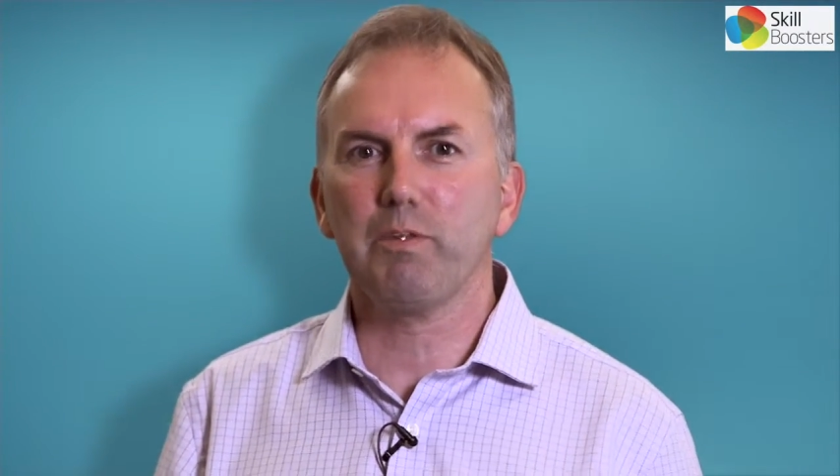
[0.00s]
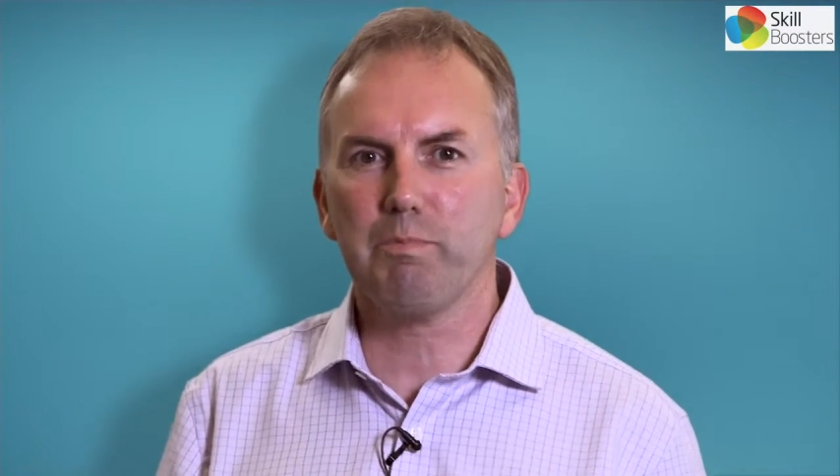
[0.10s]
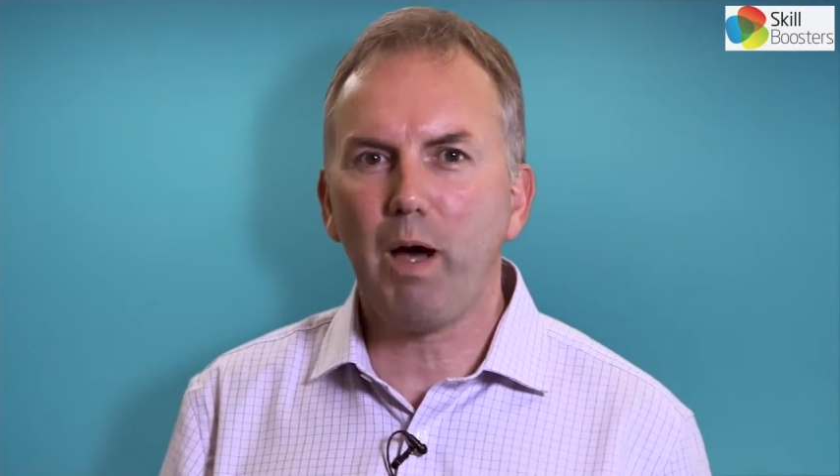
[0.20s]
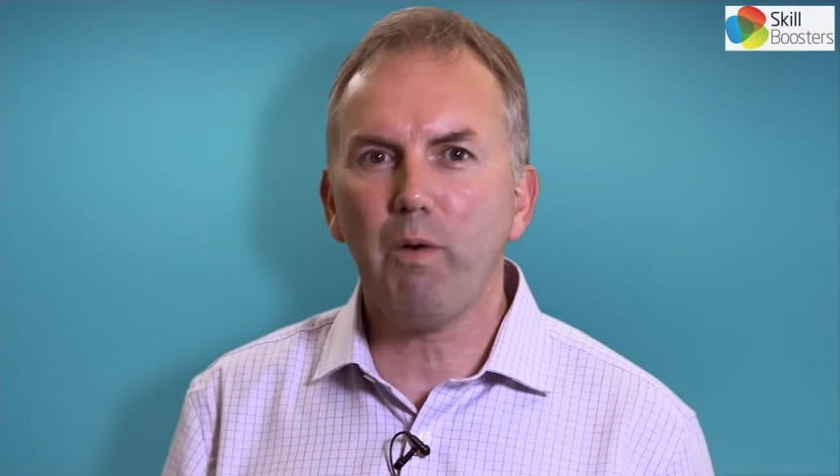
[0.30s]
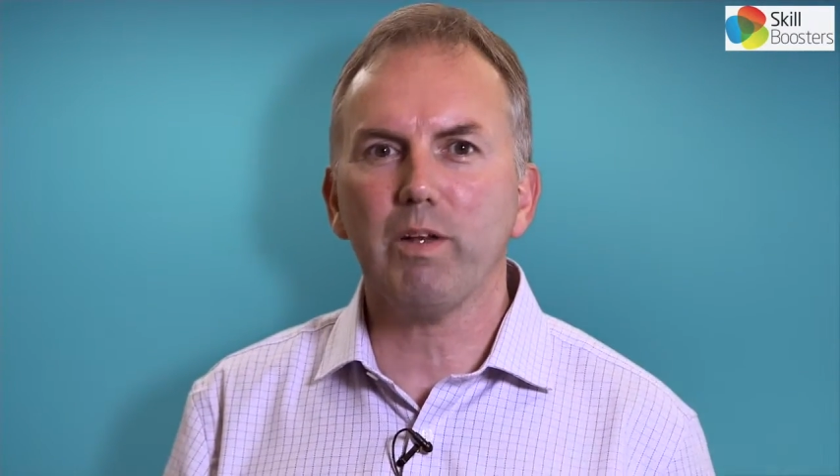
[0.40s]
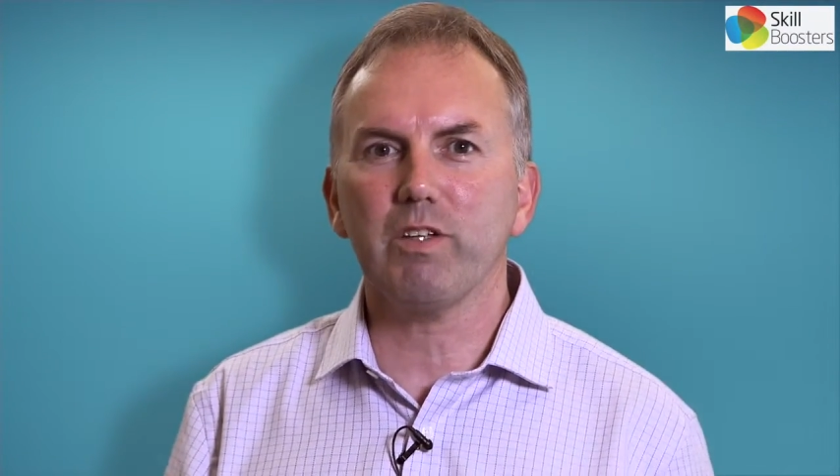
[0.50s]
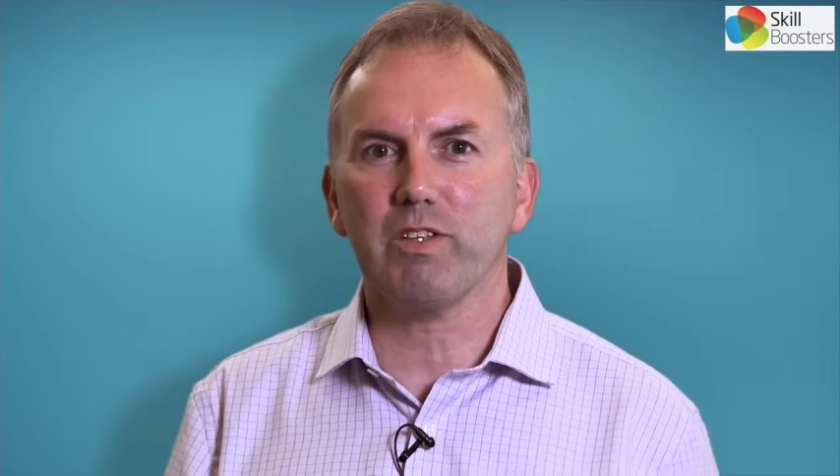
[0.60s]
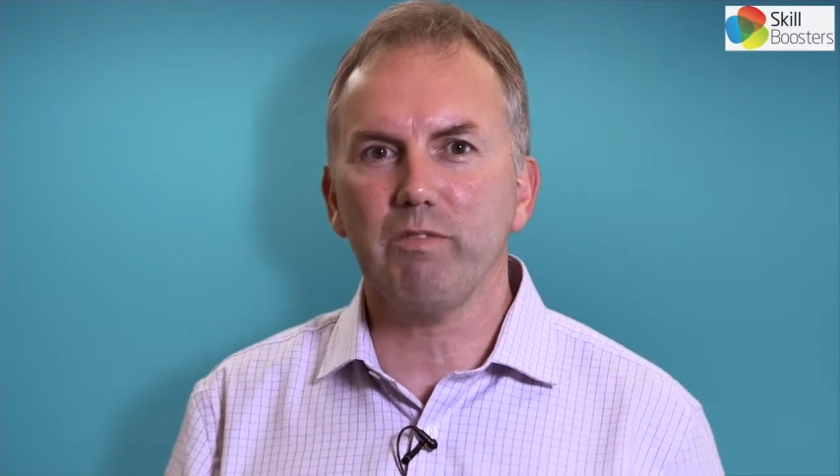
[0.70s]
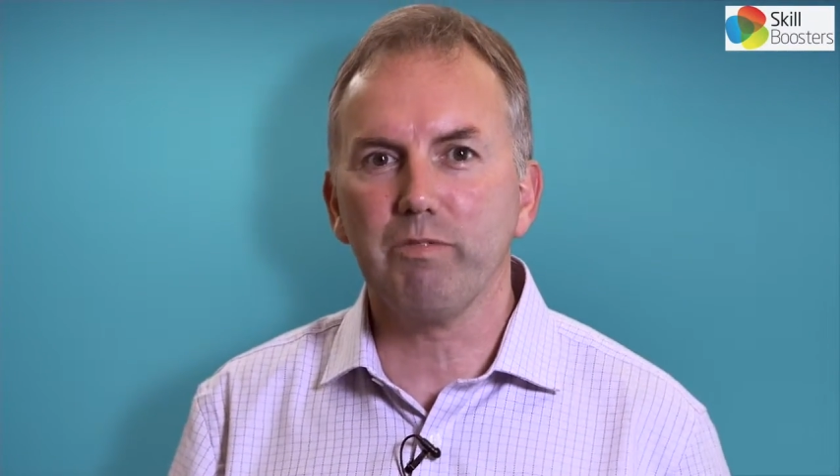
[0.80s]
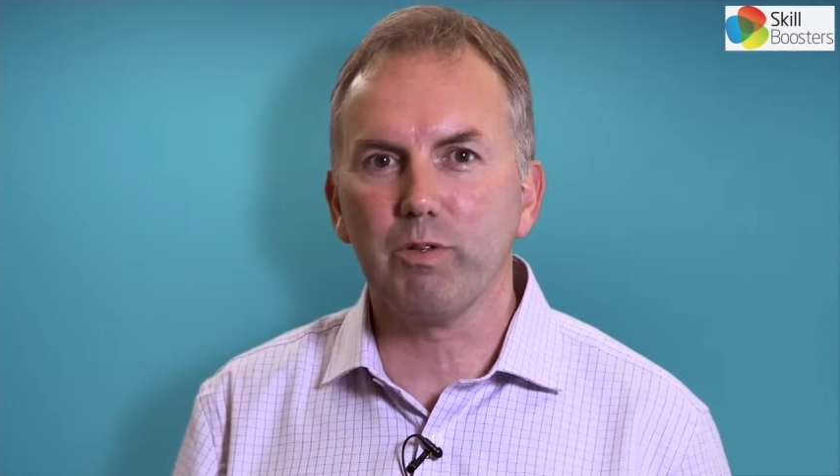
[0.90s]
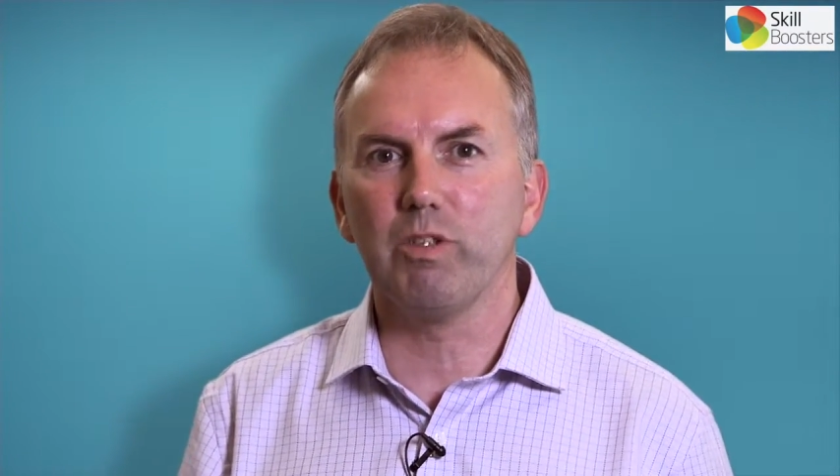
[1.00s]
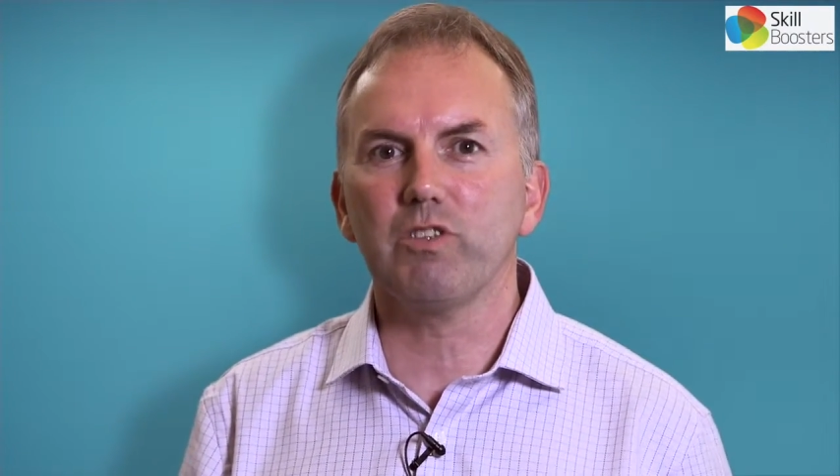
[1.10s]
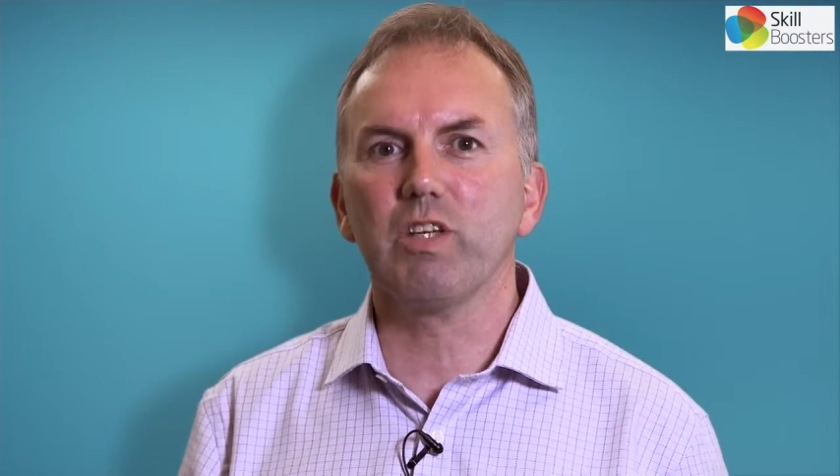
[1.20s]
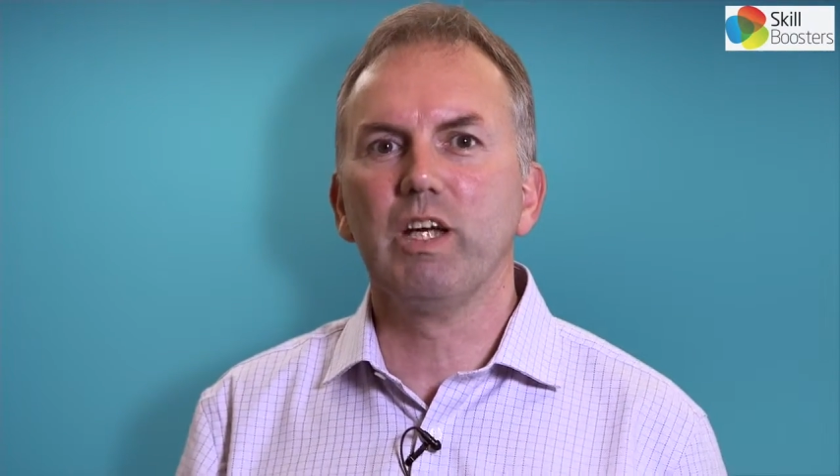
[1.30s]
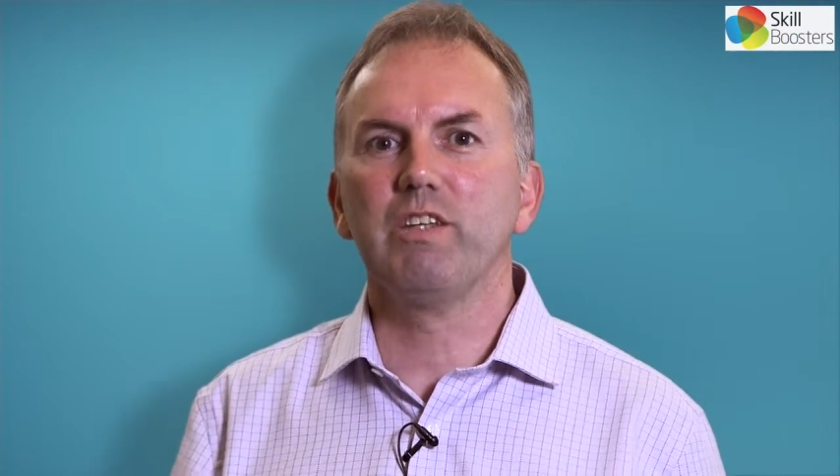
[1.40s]
power, this
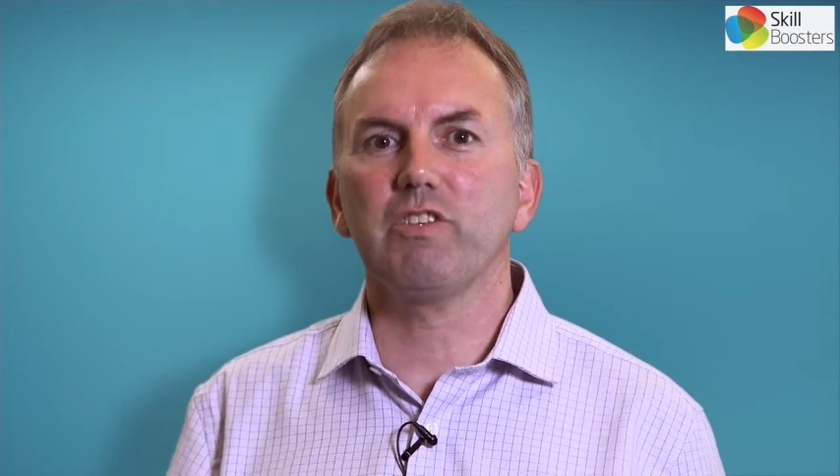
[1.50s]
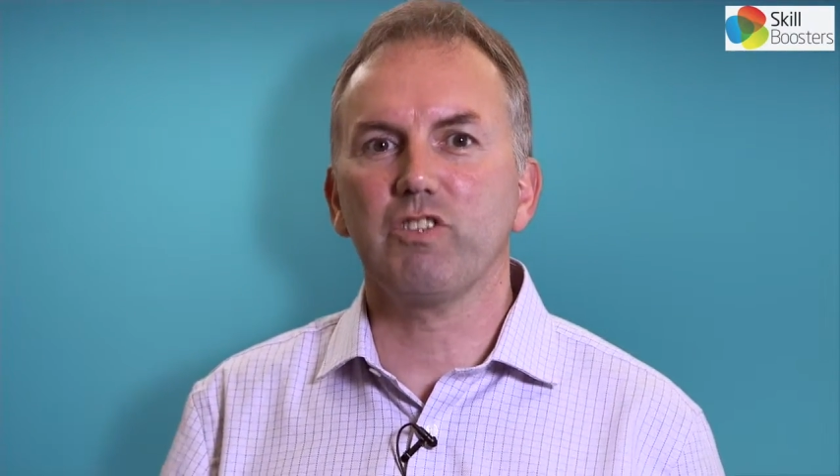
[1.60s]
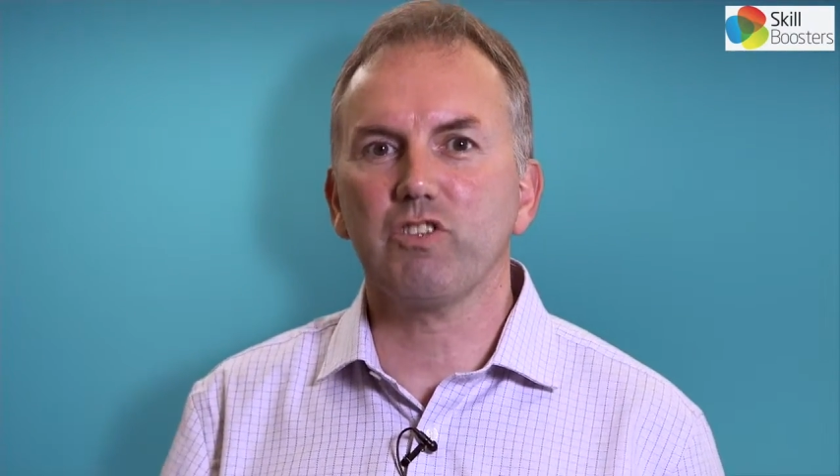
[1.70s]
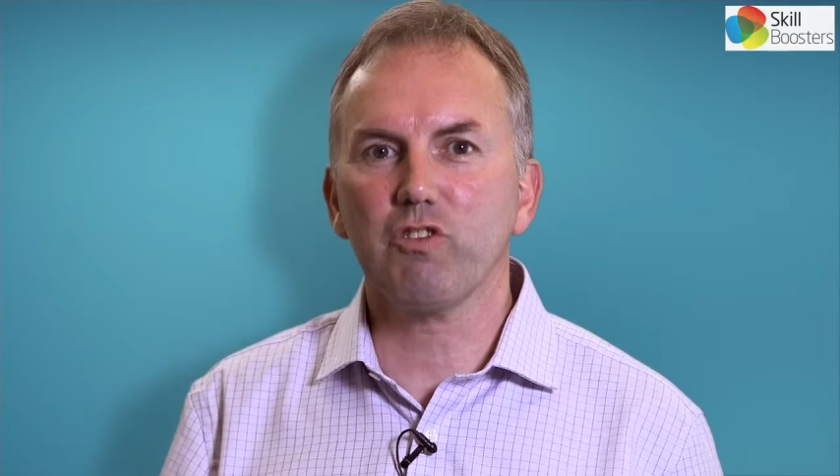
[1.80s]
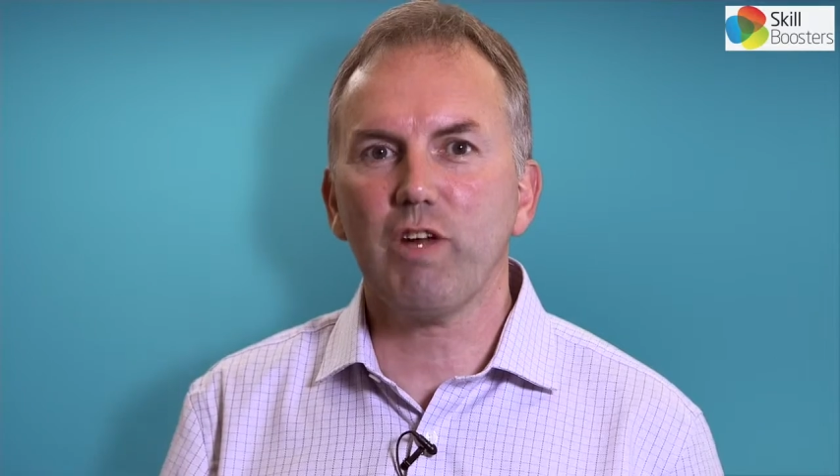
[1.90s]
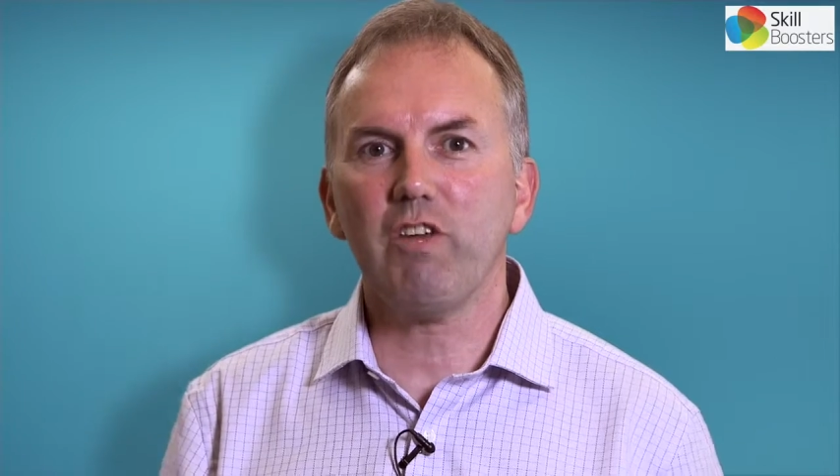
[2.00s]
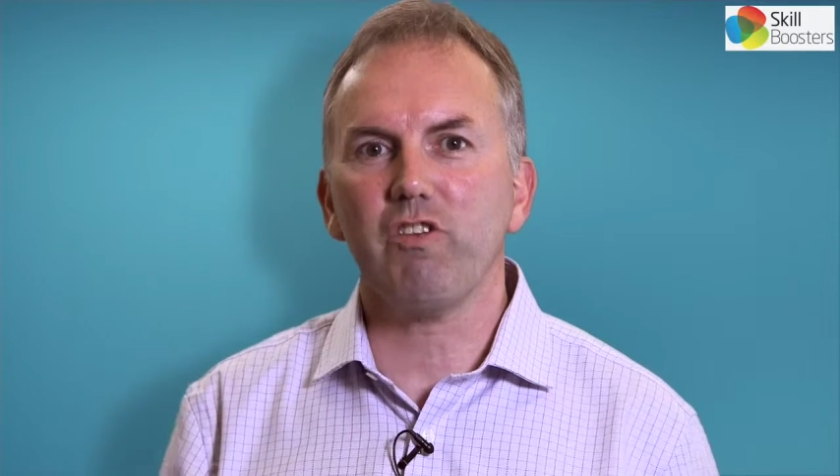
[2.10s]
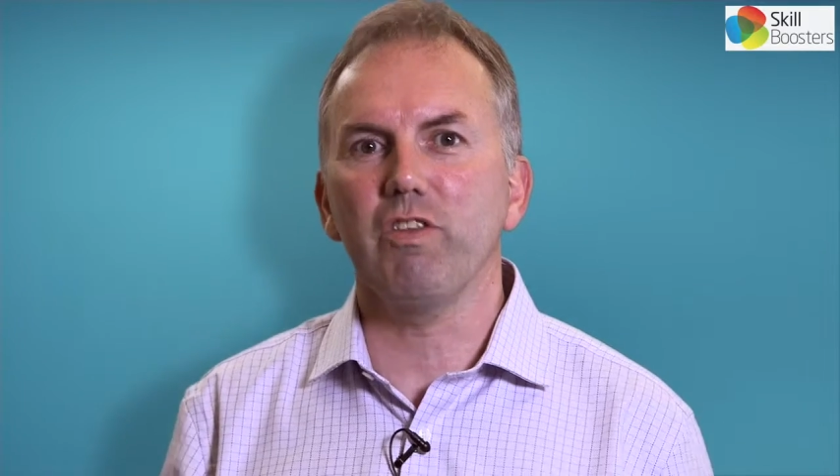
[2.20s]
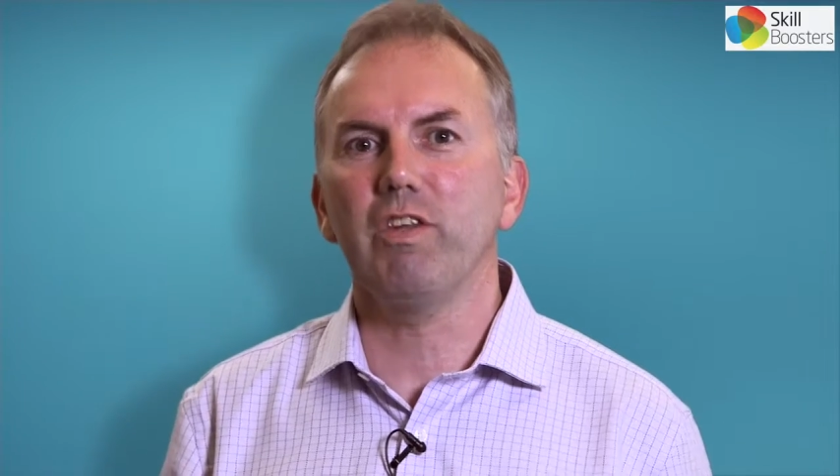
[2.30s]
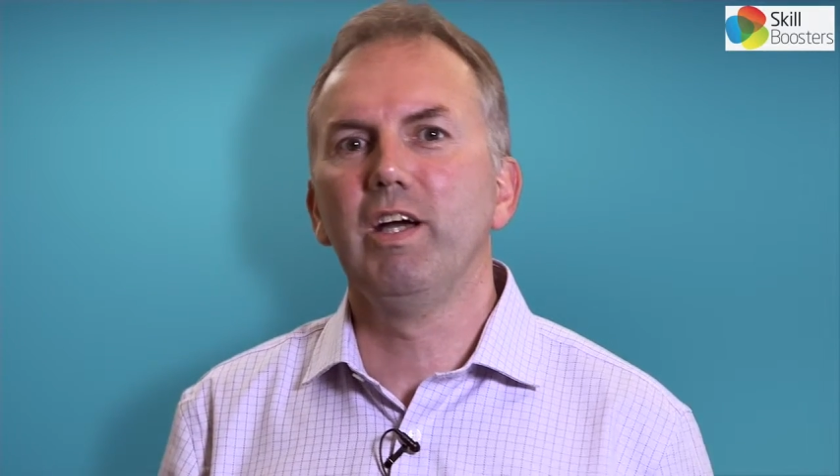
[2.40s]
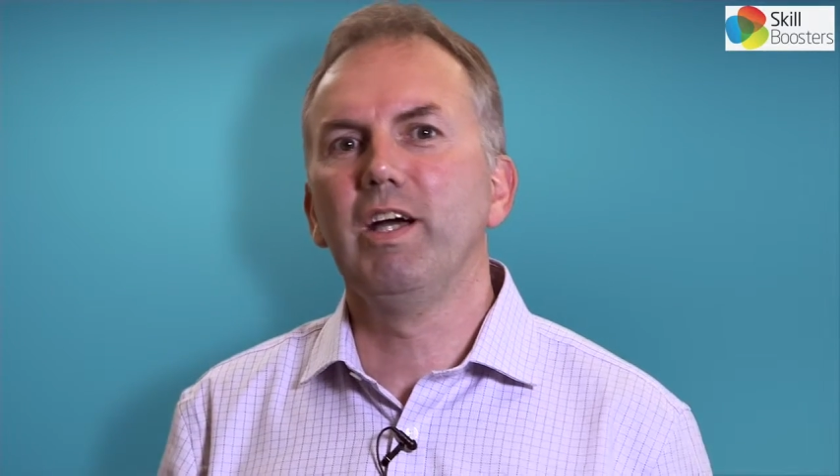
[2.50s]
influence, this discretion,